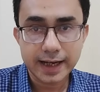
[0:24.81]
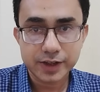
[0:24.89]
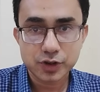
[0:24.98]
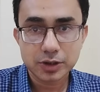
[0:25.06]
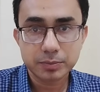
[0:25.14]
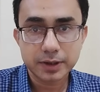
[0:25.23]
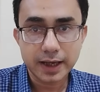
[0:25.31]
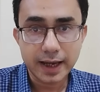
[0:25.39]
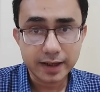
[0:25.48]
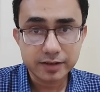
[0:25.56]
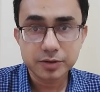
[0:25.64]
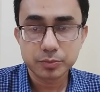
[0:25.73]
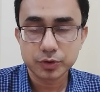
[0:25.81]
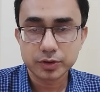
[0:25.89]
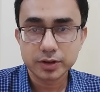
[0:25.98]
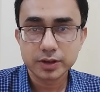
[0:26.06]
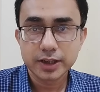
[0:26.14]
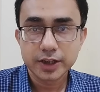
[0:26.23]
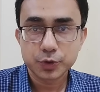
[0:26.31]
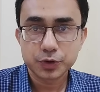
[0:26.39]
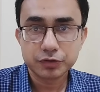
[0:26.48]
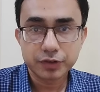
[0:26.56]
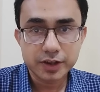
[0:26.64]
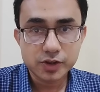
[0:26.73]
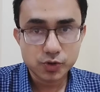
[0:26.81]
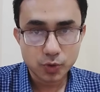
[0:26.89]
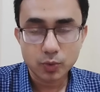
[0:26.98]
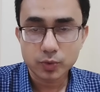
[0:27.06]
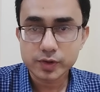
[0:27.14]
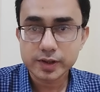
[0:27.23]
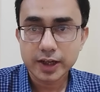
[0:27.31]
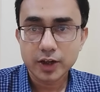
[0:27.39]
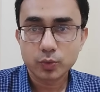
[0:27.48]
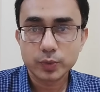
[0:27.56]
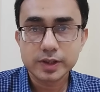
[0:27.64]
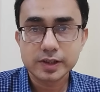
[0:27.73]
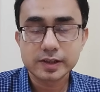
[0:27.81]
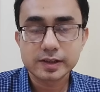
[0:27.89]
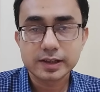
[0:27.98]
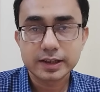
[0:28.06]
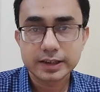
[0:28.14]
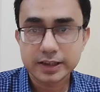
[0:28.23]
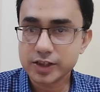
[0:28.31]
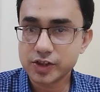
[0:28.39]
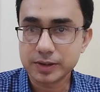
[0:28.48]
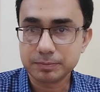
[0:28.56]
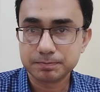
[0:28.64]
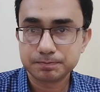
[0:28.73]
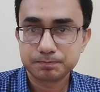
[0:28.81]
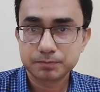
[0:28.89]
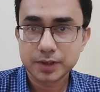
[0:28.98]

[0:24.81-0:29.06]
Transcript: actually be attributed to the very source, which is teaching.